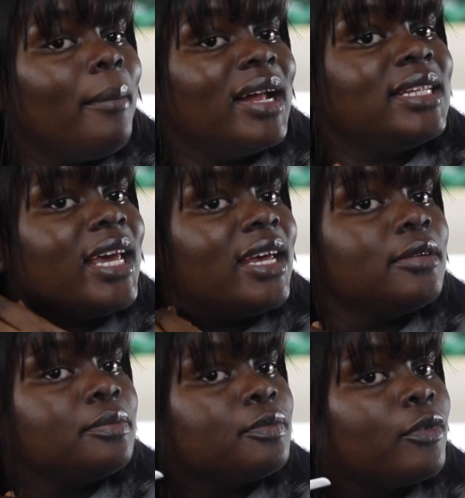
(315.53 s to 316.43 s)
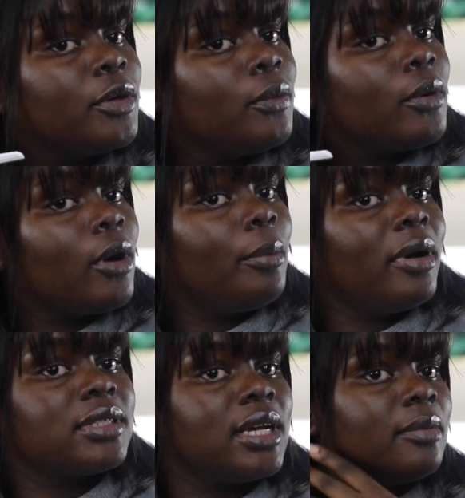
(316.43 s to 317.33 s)
trim that a little bit.
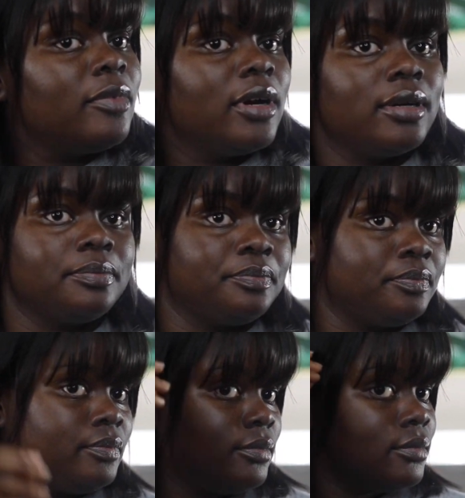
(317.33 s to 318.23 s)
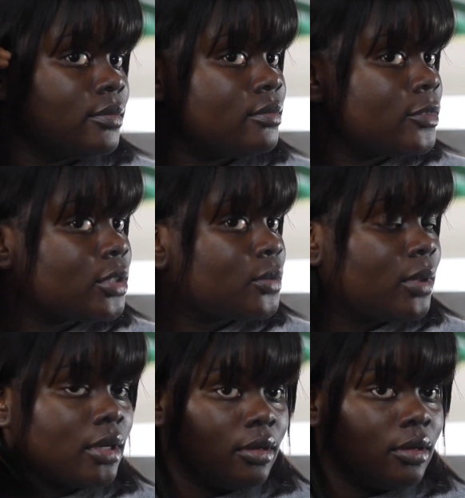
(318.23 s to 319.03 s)
And I made it a little shorter just so, you know, my